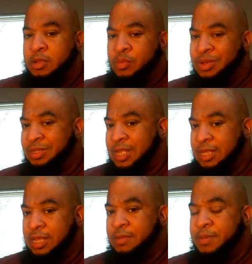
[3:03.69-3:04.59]
What is
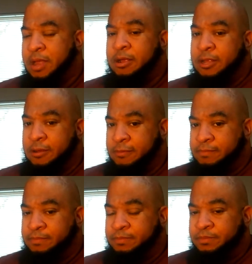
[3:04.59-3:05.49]
that key barrier?
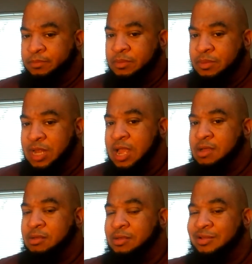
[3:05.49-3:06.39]

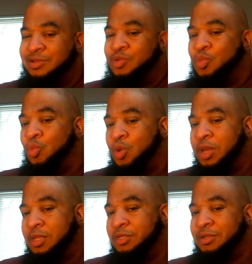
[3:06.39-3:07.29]
Now,
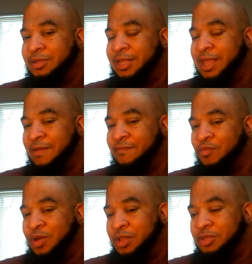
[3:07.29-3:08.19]
what is your gift?
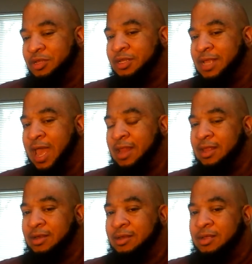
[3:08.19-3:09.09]
What is your
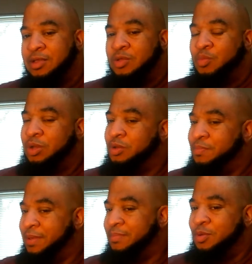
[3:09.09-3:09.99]
talent? What do
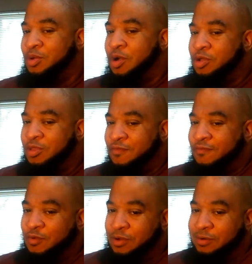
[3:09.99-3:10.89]
people call you
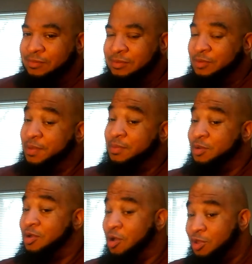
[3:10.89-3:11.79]
for? Do people
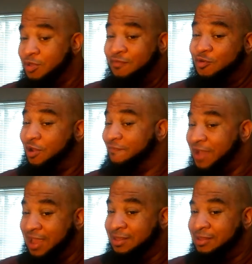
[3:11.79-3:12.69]
call you for
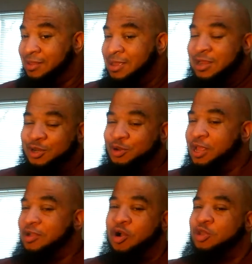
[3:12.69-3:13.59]
advice? Do
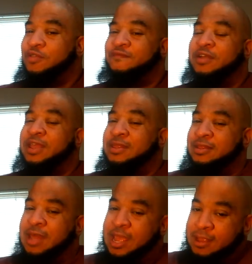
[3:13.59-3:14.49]
they call you for
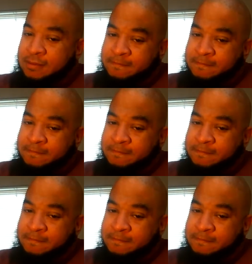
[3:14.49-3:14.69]
insight?